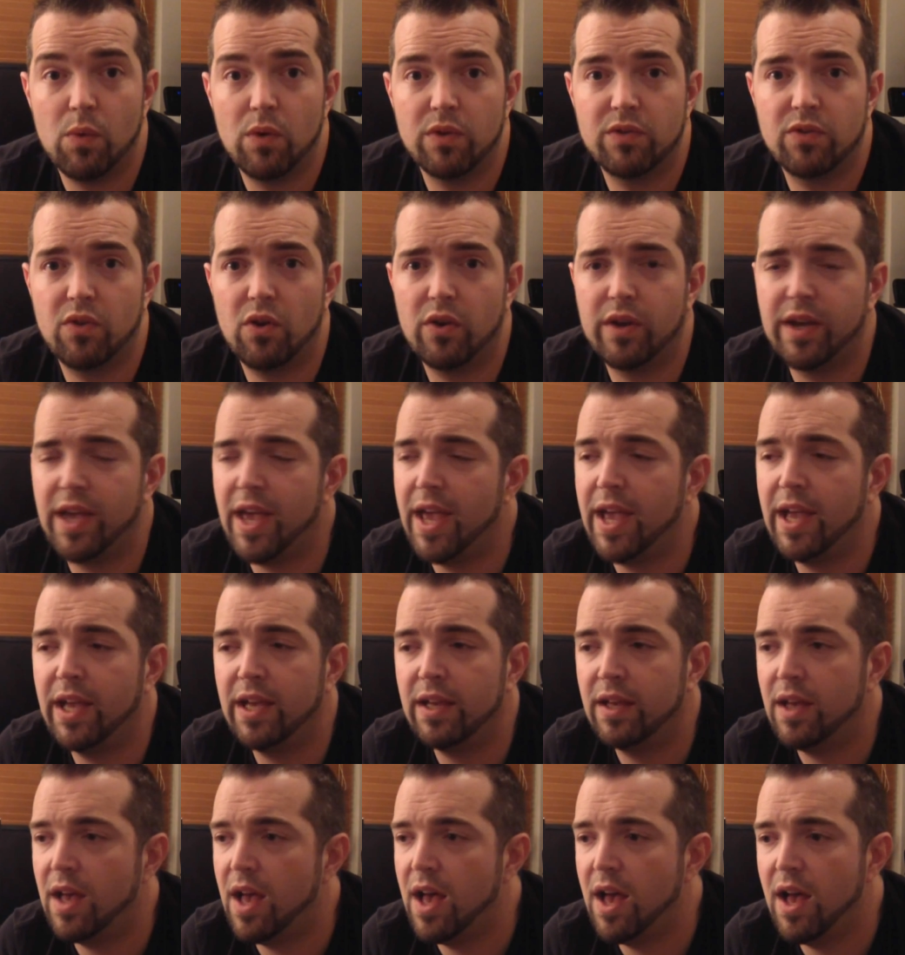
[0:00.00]
We're
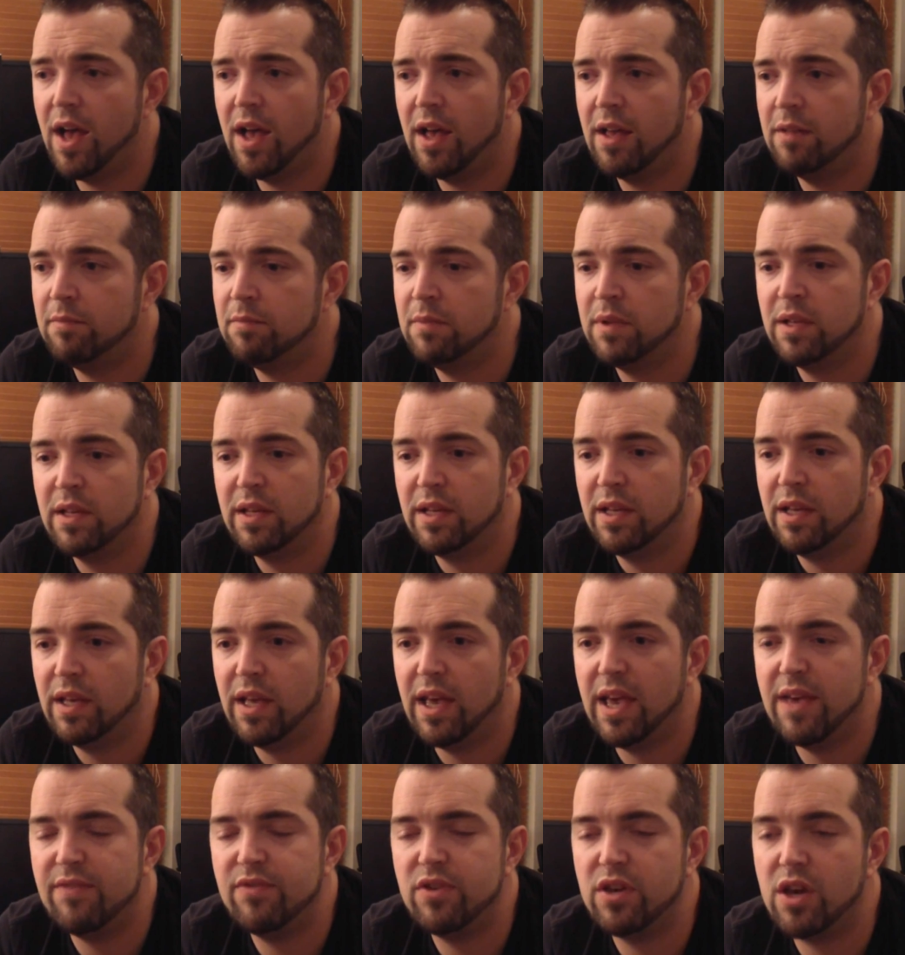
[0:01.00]
talking
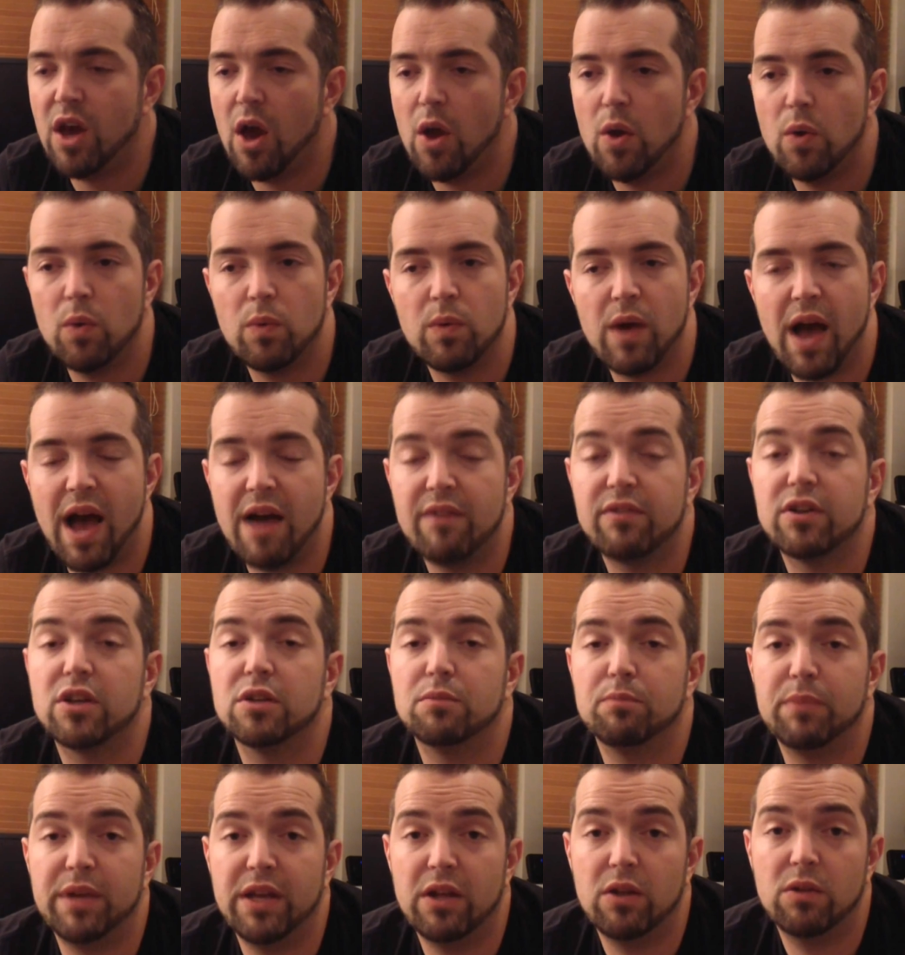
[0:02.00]
if you go have a
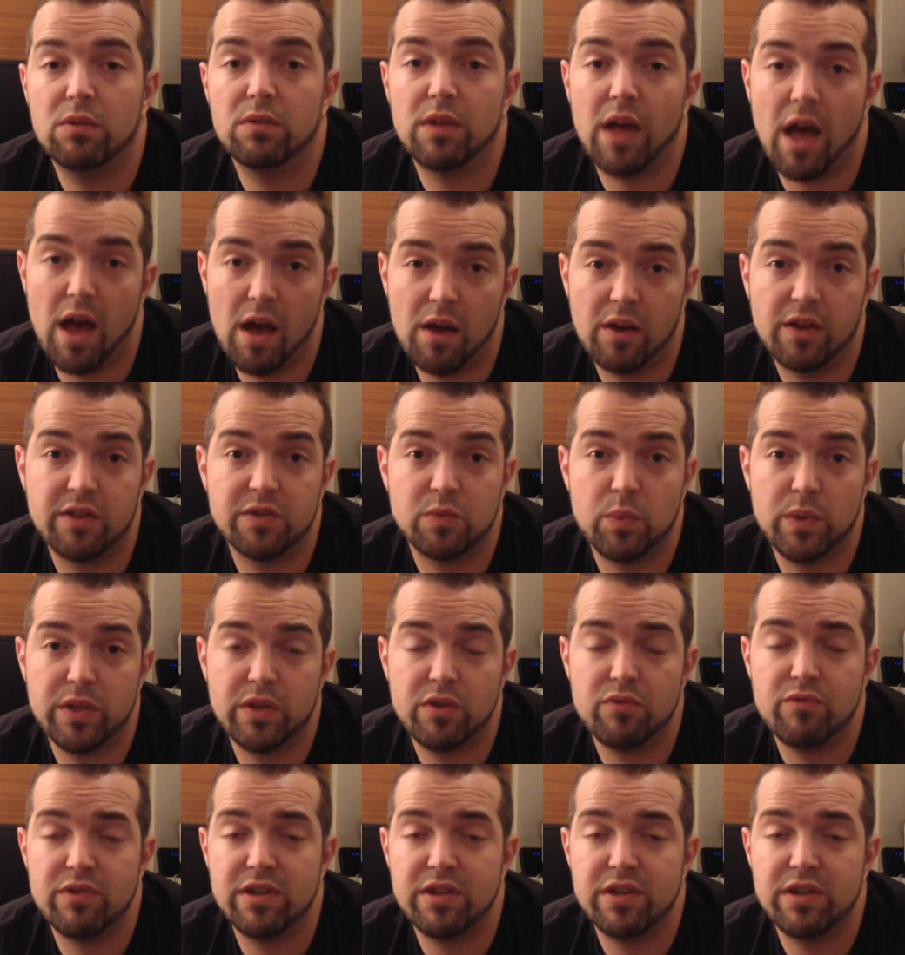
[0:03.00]
good meal, because when you